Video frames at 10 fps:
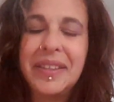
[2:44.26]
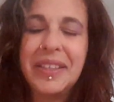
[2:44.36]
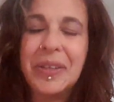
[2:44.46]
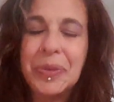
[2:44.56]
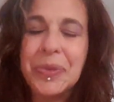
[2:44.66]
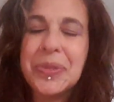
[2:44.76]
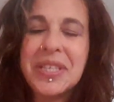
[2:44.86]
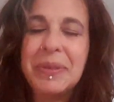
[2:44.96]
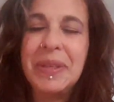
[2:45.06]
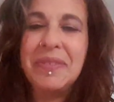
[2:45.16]
the goals
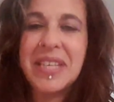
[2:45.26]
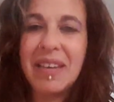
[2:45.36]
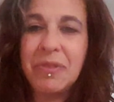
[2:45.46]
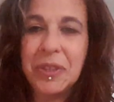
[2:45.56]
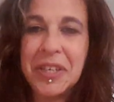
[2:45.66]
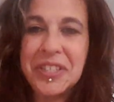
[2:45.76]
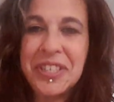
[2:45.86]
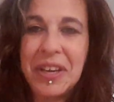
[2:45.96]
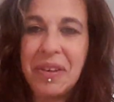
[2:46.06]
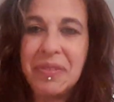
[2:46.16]
that we've set for
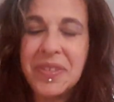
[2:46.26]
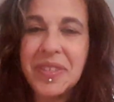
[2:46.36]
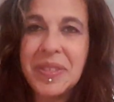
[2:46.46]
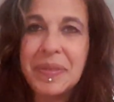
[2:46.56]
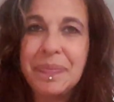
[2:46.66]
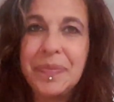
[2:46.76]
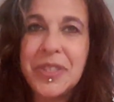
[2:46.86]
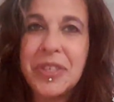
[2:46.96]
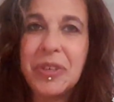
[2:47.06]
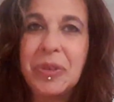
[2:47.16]
ourselves.
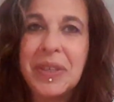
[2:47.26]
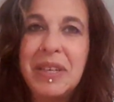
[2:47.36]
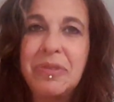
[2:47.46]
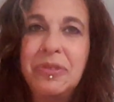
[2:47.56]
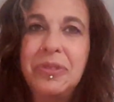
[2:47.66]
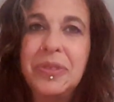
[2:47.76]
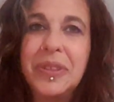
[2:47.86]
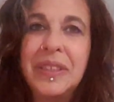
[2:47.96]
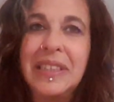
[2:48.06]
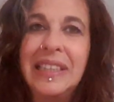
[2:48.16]
So grief
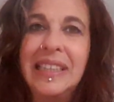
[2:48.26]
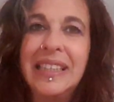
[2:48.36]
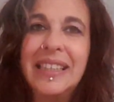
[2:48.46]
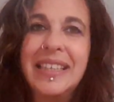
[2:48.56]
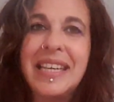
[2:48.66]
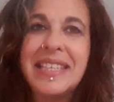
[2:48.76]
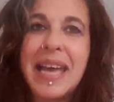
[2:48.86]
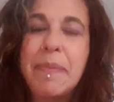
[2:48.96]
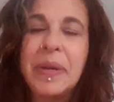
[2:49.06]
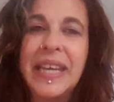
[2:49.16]
is
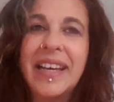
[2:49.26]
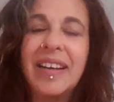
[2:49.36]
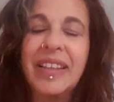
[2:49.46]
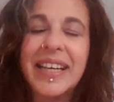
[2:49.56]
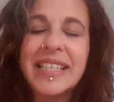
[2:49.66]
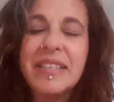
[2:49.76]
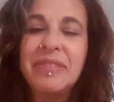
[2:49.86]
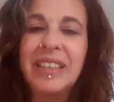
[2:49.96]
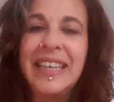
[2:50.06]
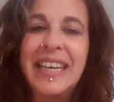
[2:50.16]
happening
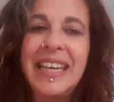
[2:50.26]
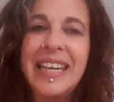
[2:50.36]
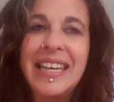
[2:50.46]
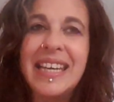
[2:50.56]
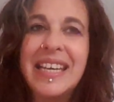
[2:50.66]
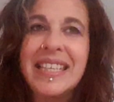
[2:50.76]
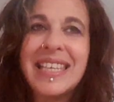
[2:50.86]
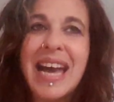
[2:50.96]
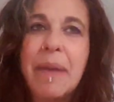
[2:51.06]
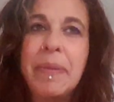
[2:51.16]
collectively, it's
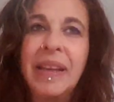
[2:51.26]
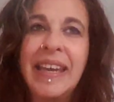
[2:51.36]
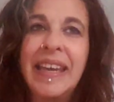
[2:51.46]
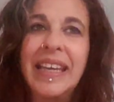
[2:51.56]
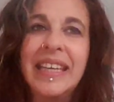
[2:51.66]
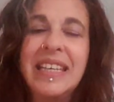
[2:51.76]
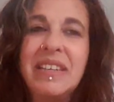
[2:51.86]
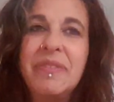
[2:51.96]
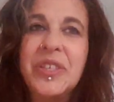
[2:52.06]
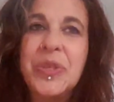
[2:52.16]
happening
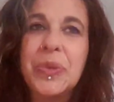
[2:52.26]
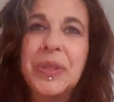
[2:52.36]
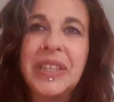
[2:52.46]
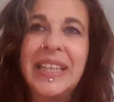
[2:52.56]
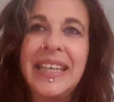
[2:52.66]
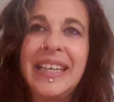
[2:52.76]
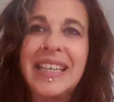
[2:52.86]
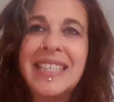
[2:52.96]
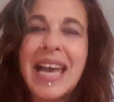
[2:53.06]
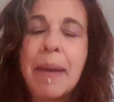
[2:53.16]
individually,
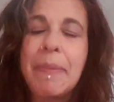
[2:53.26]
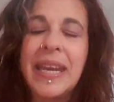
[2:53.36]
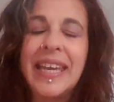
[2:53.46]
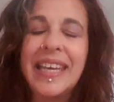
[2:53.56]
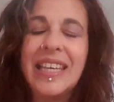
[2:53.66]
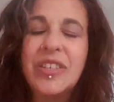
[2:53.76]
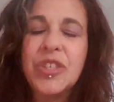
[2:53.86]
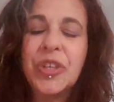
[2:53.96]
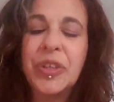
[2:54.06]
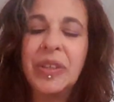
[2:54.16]
it's happening
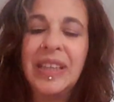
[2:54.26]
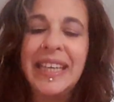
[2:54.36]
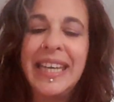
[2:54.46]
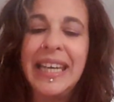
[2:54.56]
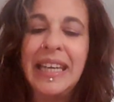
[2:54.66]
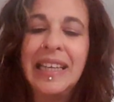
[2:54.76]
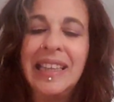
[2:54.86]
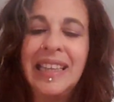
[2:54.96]
internally.